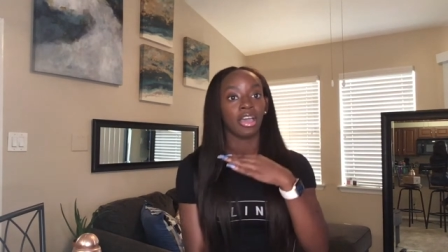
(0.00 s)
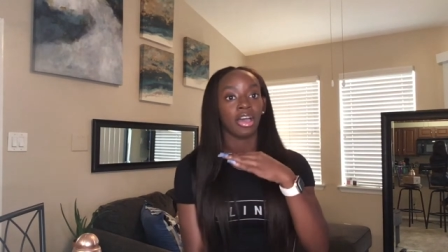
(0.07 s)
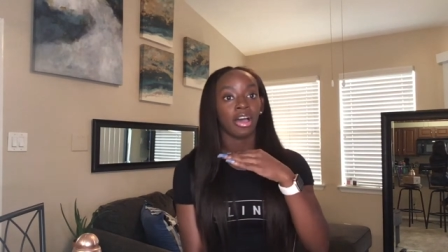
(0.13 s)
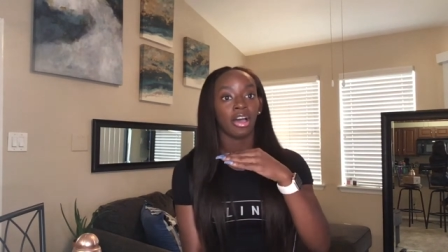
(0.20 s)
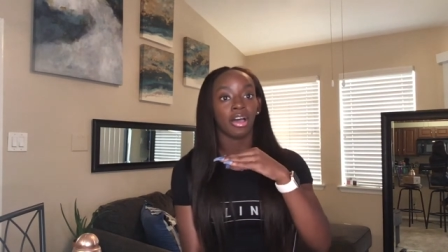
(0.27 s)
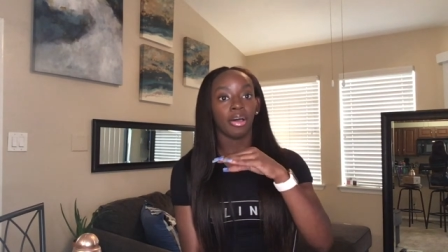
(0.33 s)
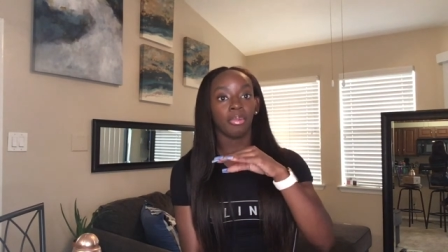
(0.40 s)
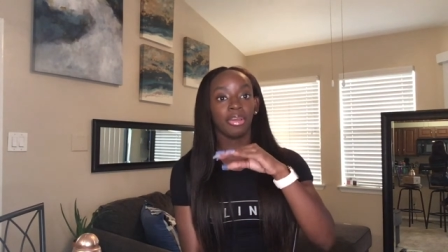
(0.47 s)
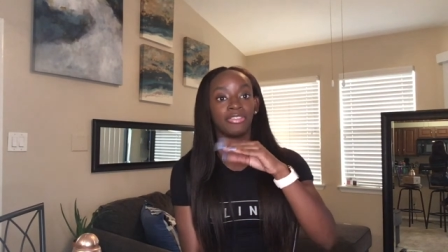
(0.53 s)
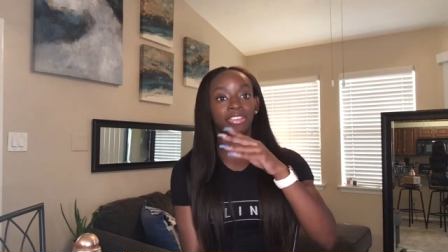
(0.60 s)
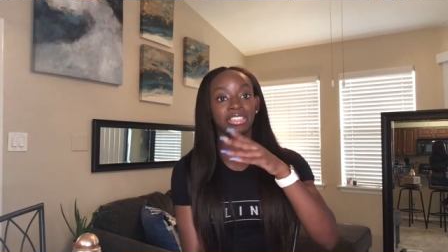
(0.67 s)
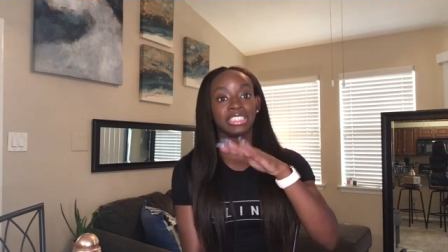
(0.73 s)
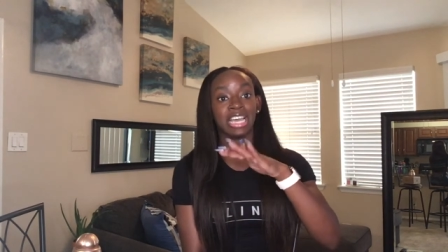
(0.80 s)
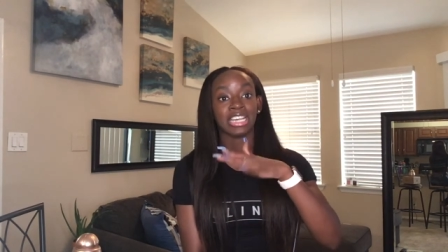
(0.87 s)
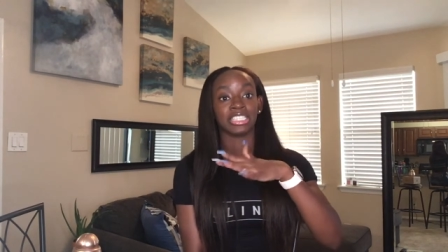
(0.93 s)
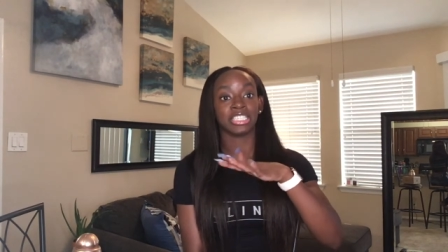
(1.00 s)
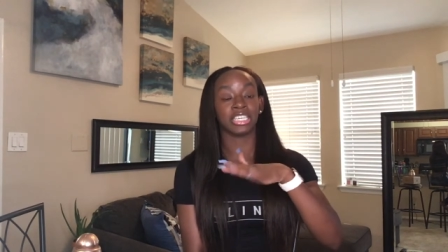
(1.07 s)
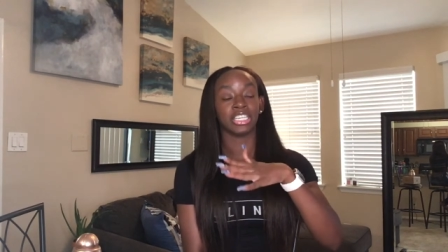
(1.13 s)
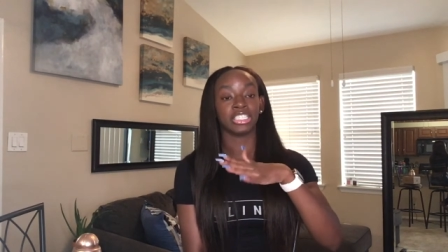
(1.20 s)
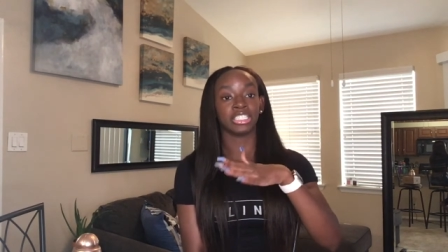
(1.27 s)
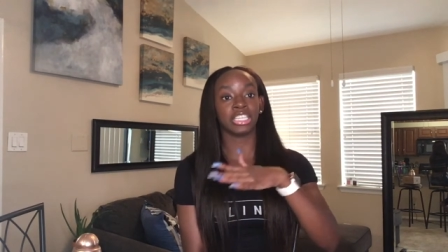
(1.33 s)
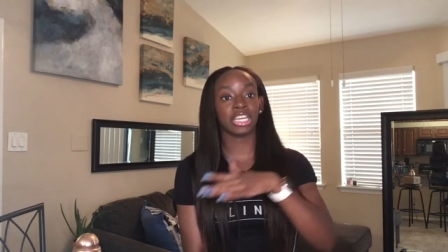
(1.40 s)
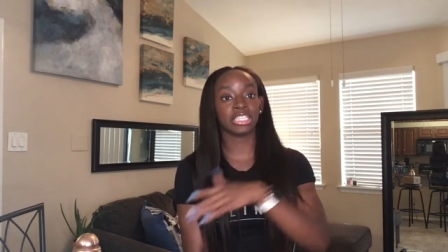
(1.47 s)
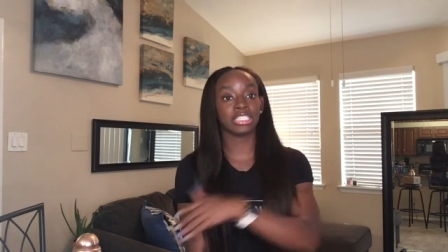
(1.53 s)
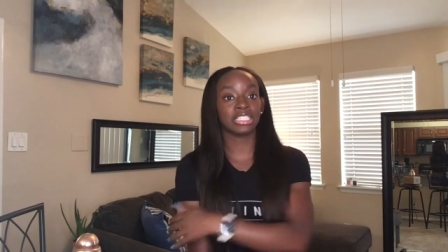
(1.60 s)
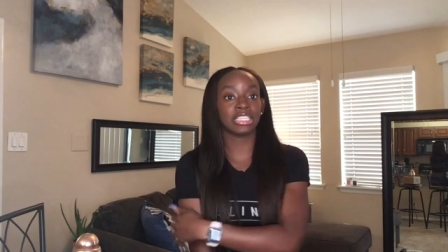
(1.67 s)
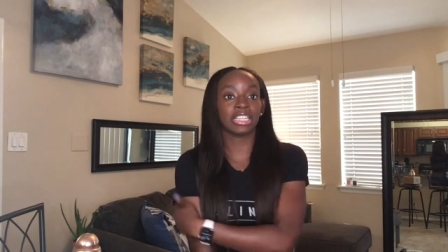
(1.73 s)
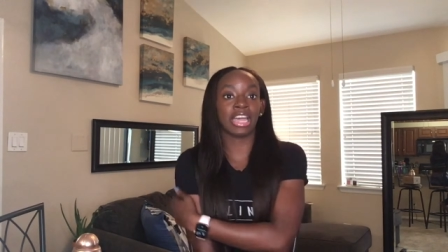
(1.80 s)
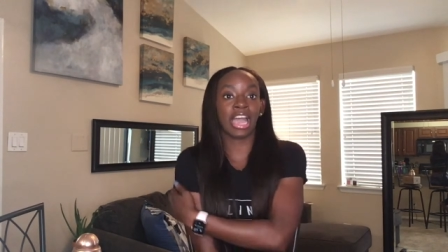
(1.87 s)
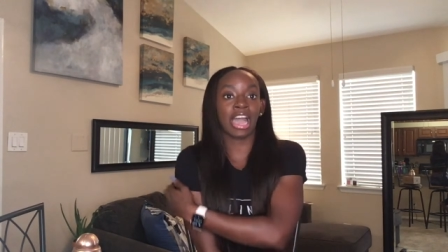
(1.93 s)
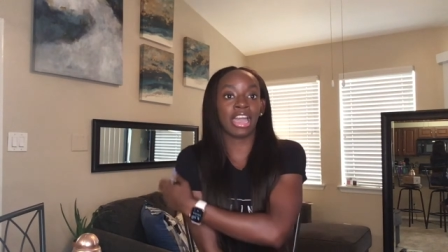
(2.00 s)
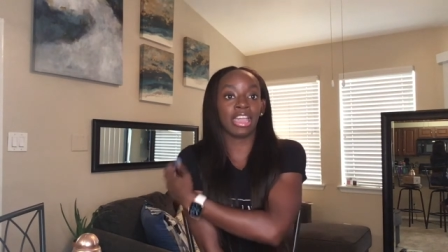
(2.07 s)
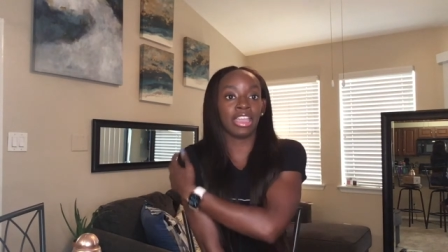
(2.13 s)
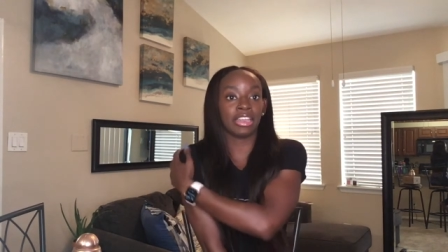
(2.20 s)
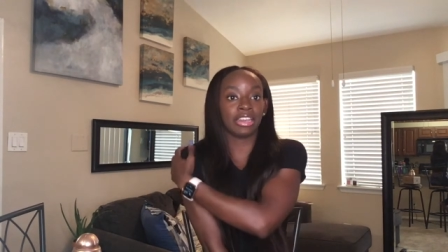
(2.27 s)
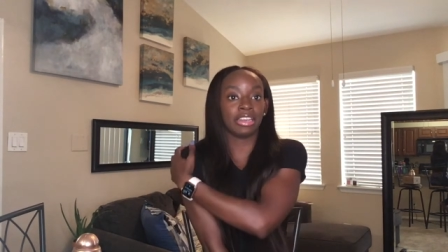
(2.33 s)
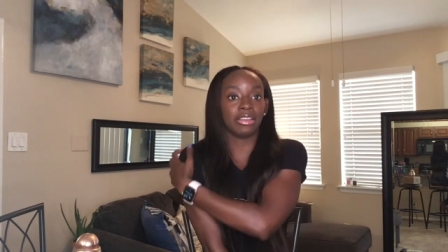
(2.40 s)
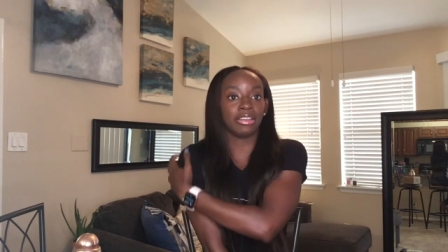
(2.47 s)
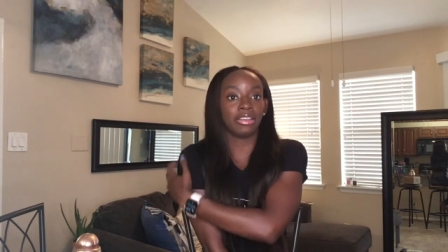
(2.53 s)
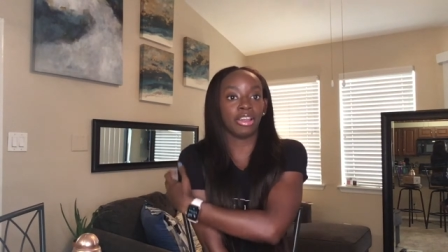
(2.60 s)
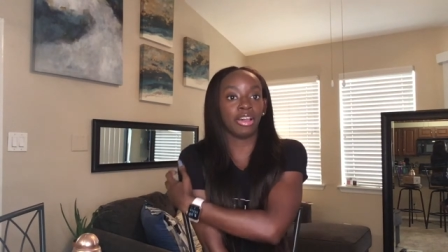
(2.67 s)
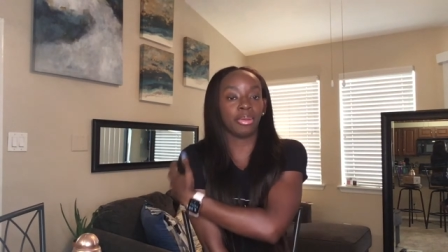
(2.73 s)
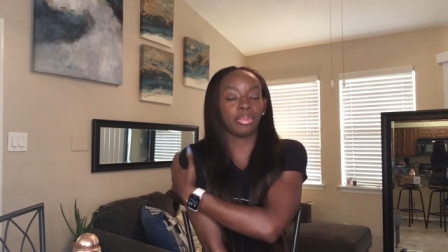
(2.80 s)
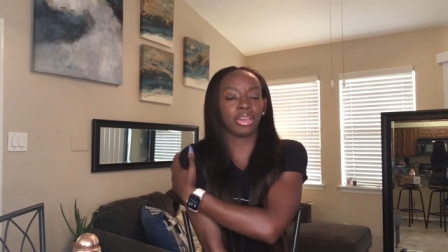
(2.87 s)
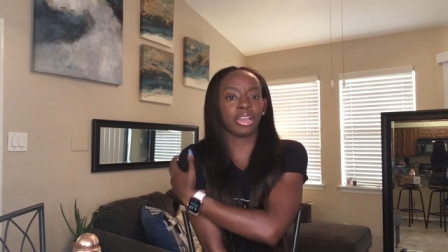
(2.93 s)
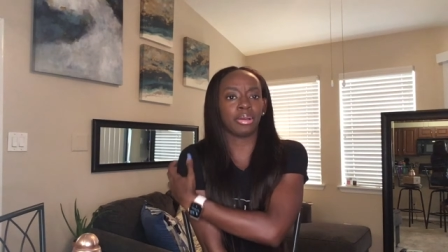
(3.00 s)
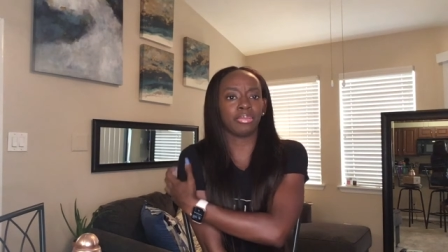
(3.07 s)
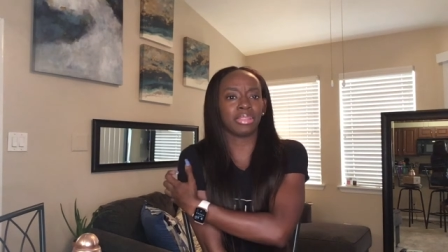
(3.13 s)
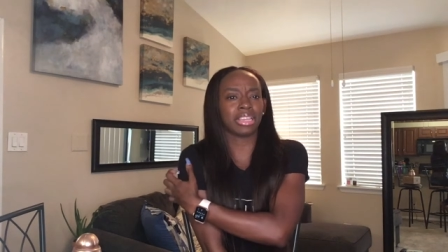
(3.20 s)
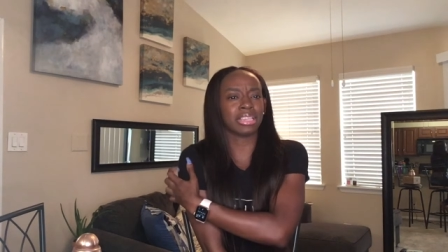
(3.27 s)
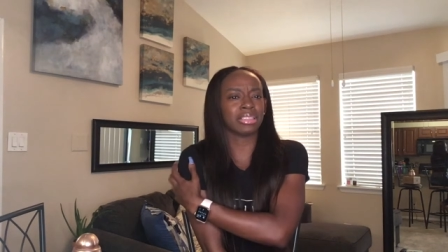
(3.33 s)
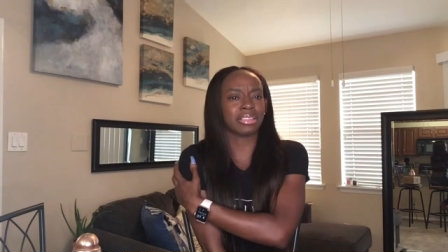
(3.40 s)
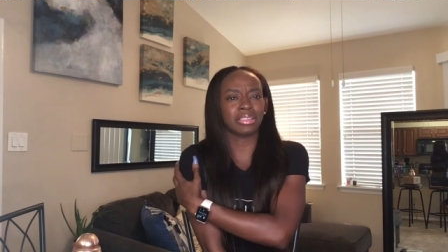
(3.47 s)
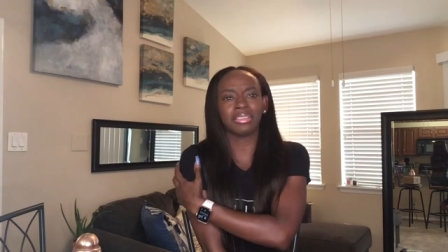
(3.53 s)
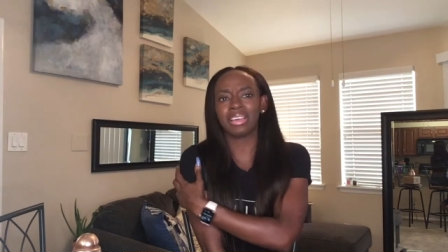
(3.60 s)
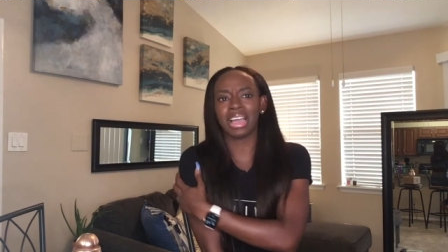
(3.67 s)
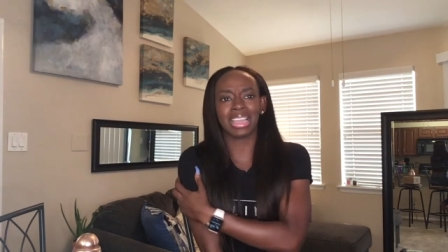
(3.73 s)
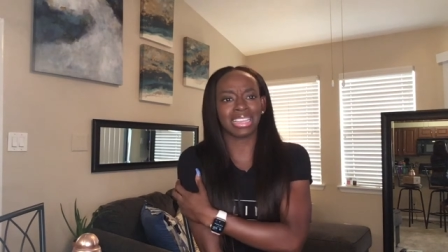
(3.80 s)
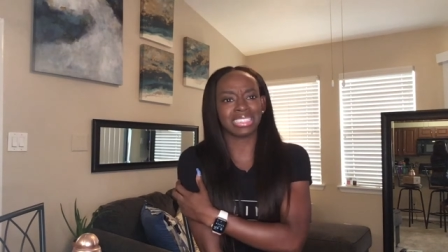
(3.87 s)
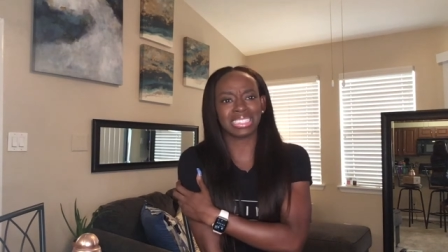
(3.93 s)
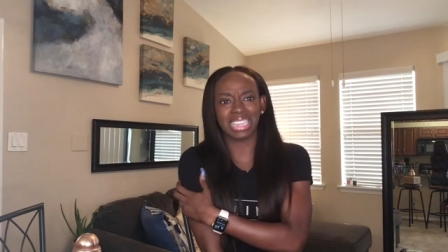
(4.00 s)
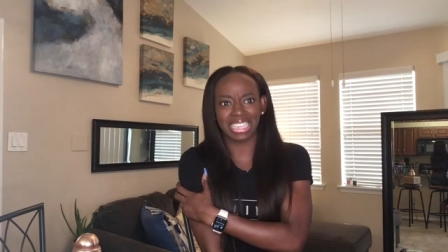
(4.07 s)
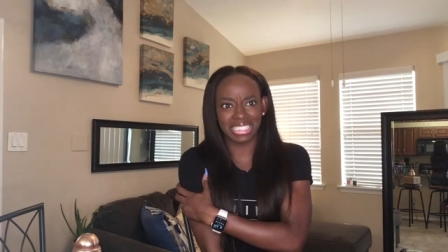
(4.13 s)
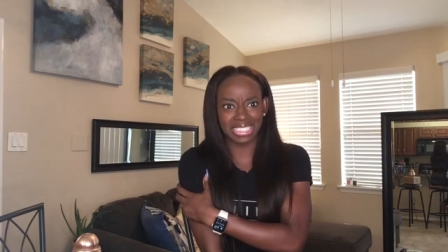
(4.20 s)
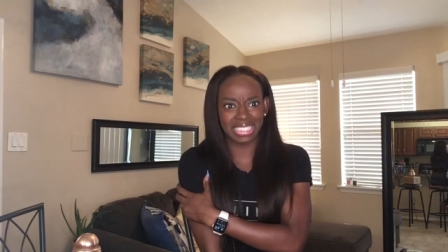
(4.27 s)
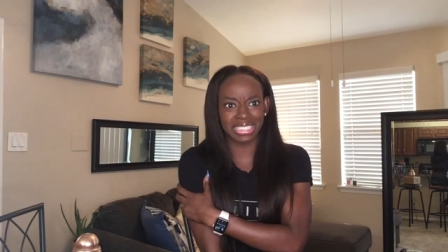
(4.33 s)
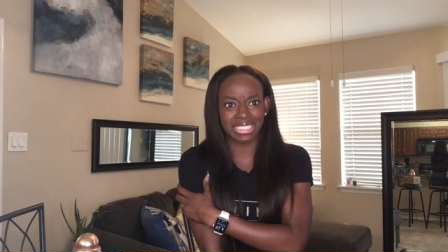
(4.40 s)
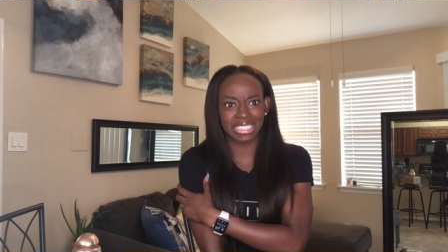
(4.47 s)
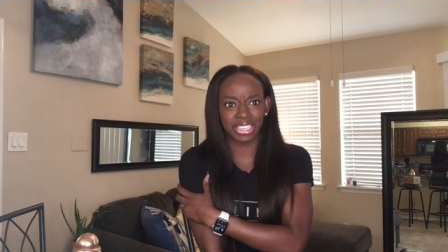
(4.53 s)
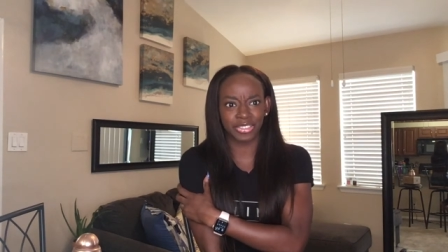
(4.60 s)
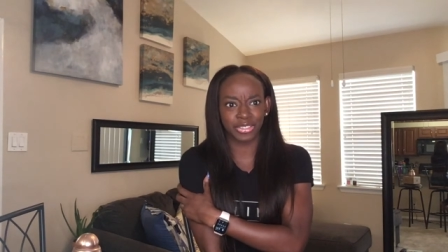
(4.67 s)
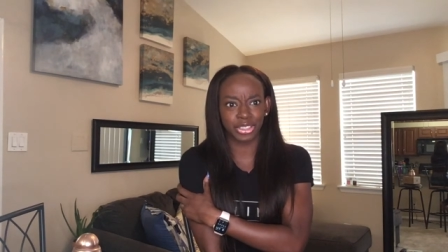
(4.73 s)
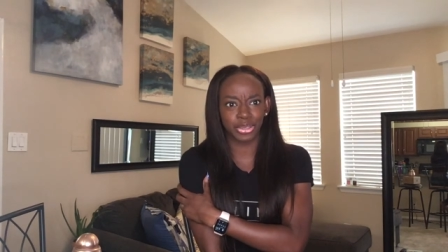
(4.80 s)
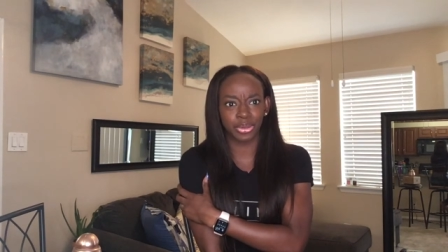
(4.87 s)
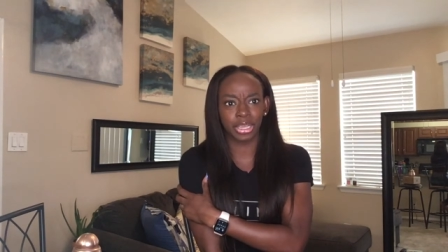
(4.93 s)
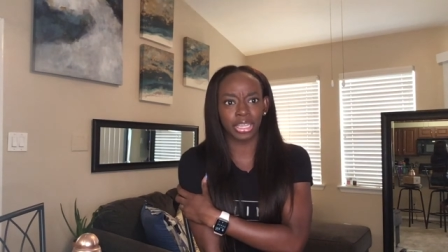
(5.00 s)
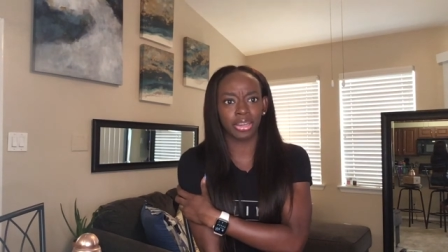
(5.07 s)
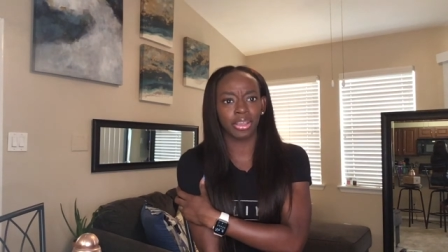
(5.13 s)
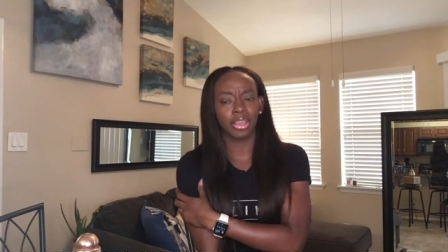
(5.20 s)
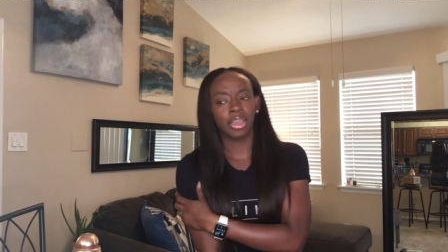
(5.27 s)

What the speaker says: My face had to adjust to that and become, like, I guess, less sensitive to it,